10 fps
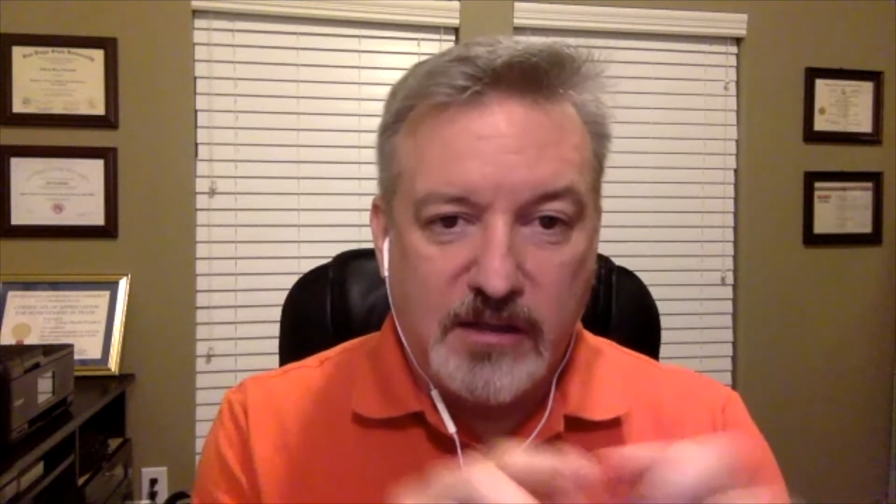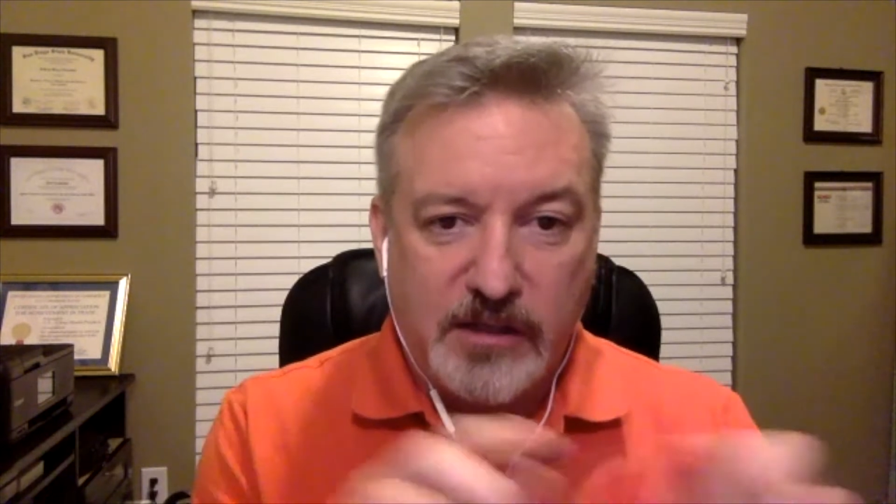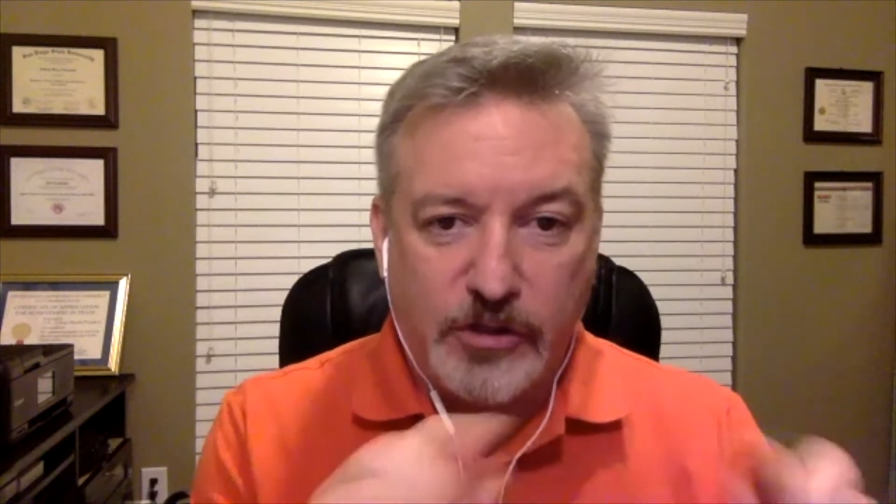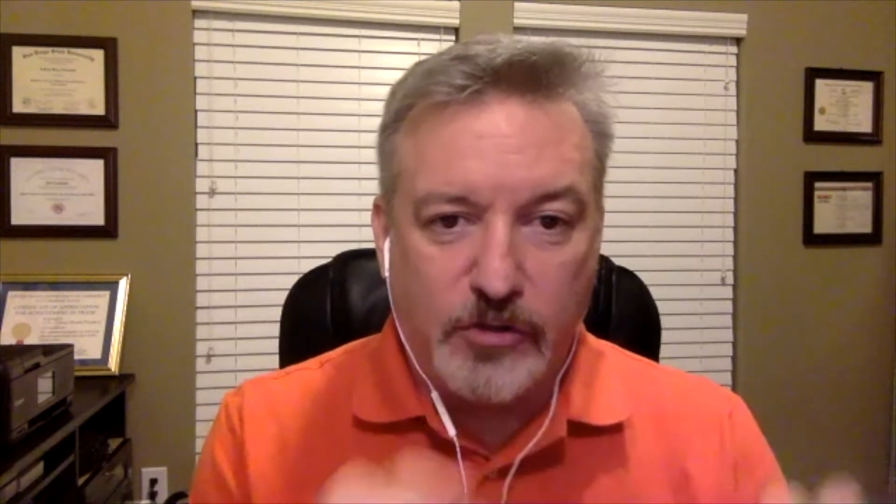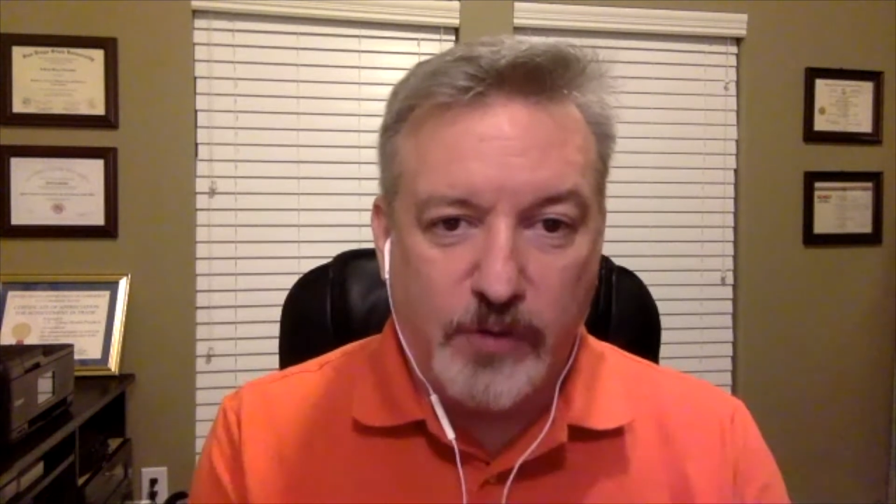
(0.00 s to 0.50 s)

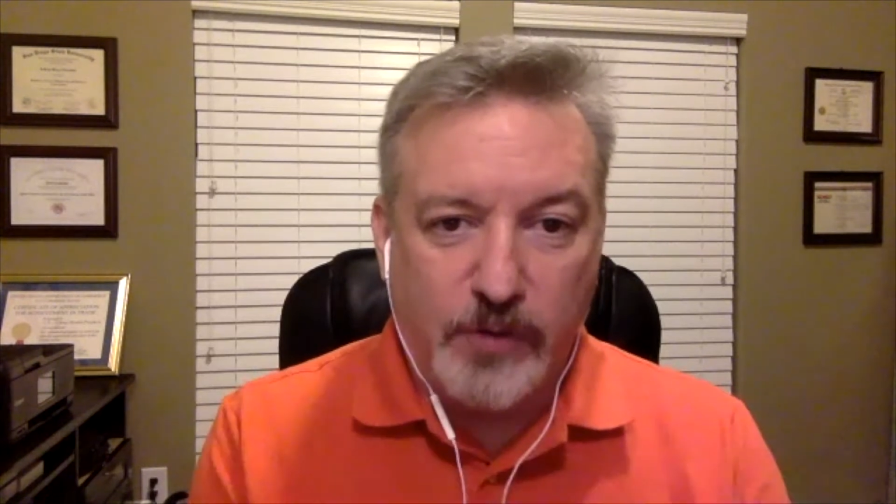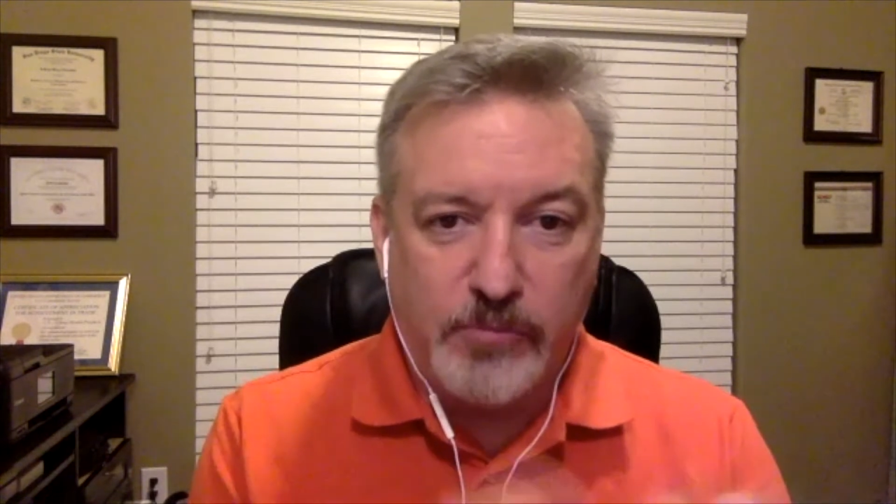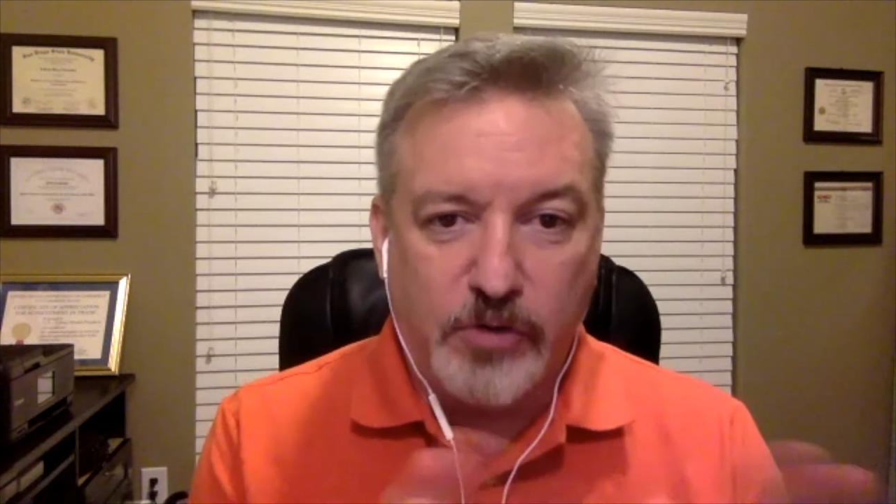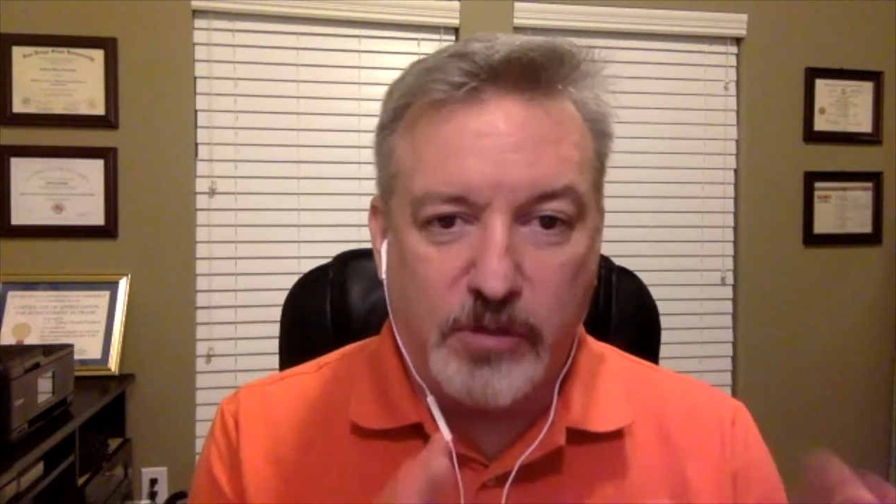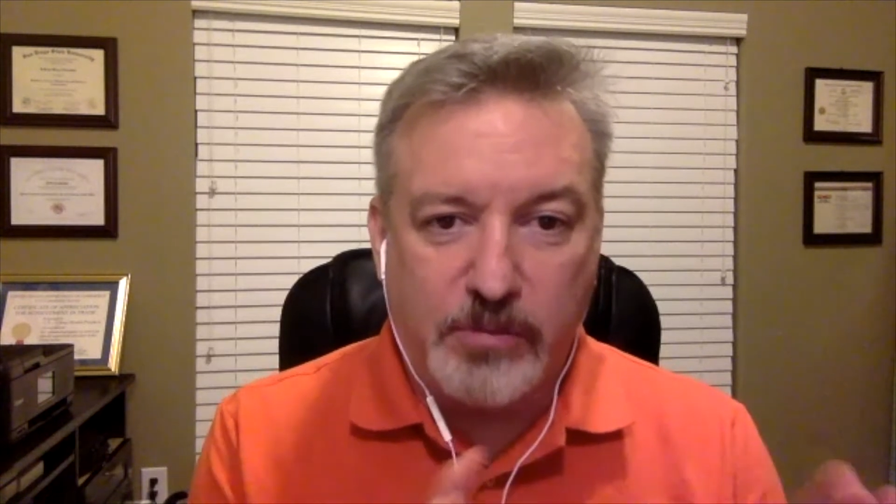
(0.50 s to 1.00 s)
Little Red
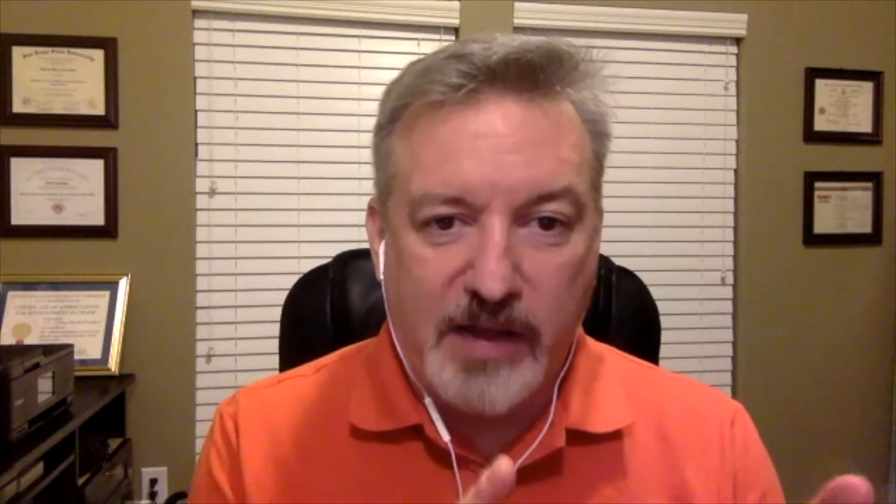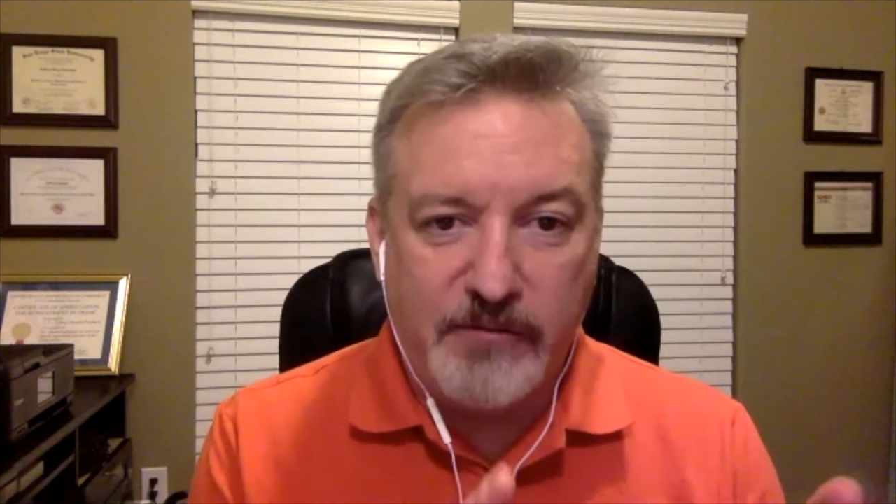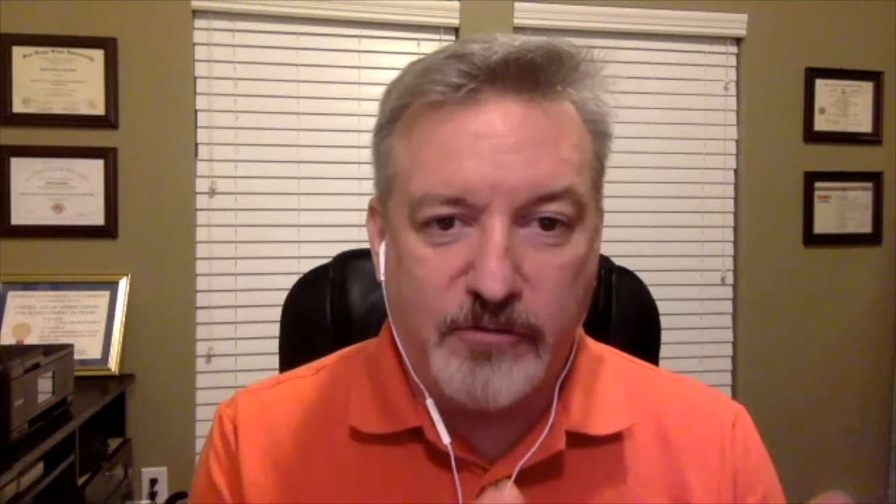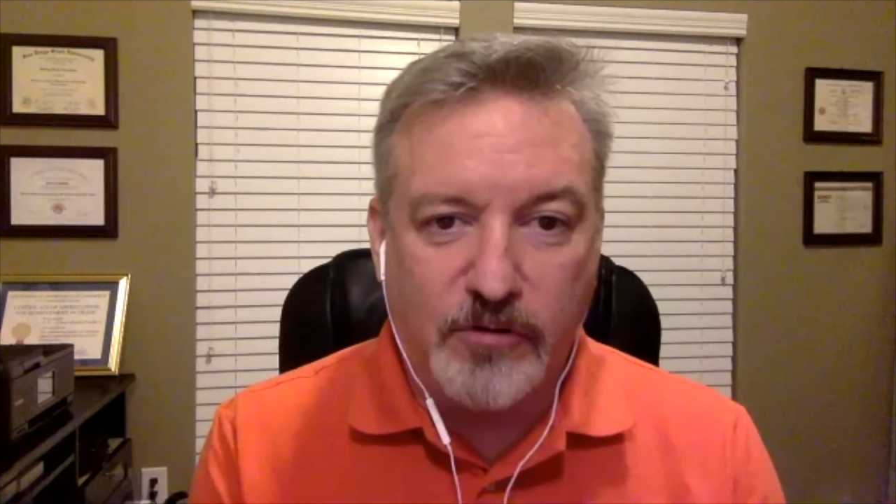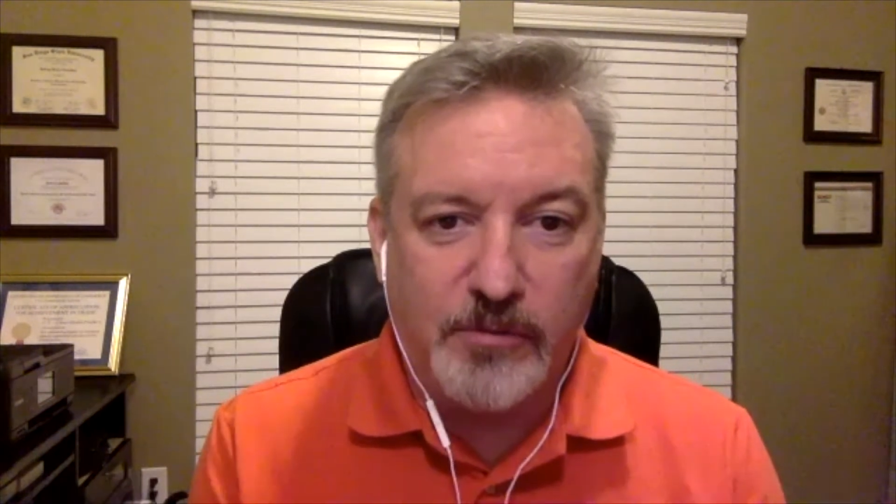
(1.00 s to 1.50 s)
Book
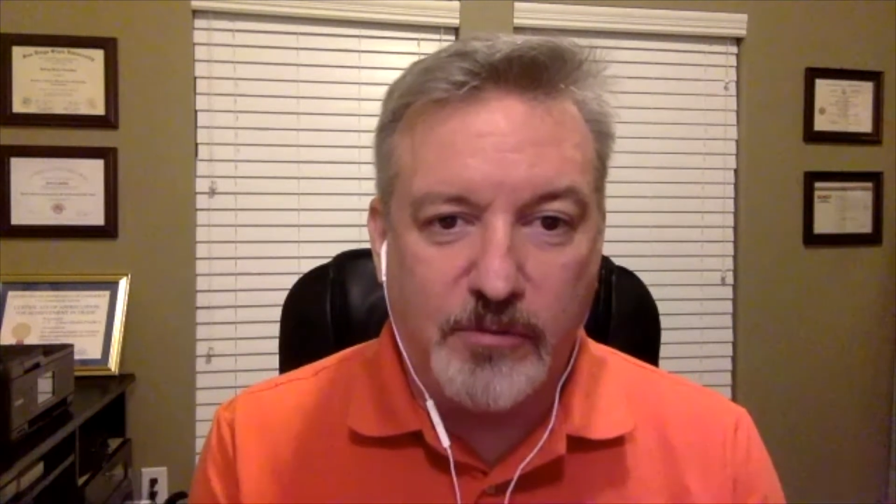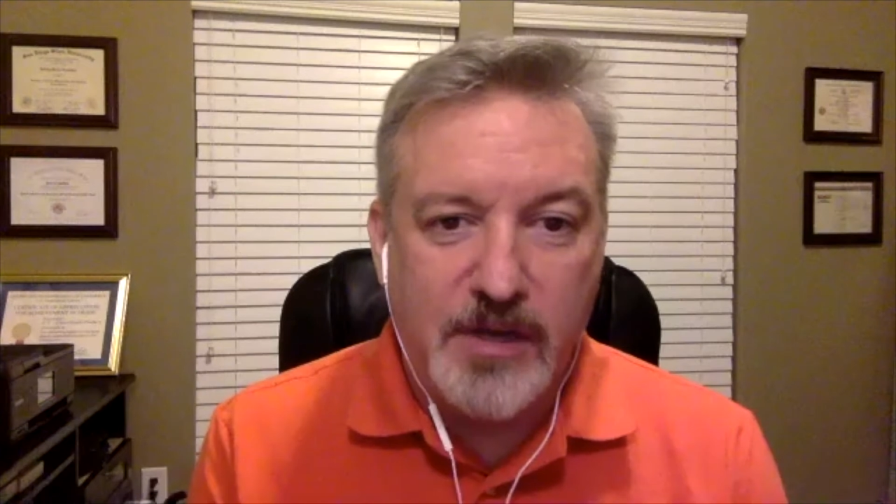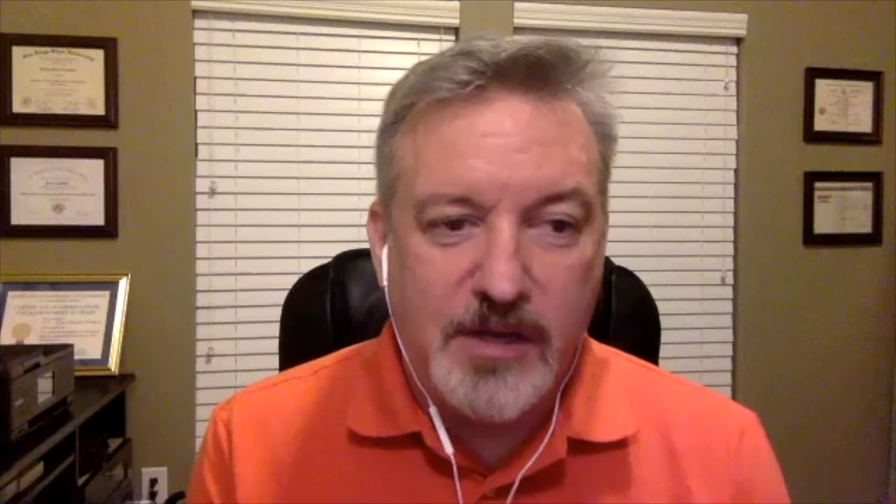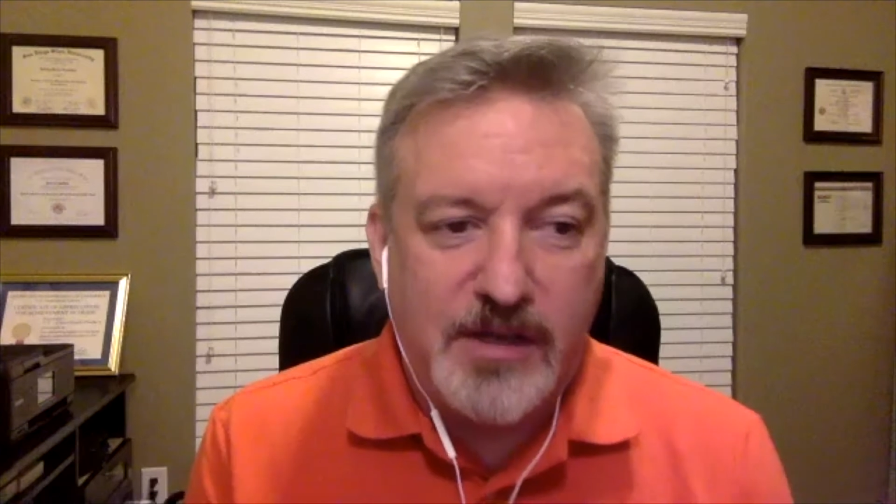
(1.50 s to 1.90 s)
platform,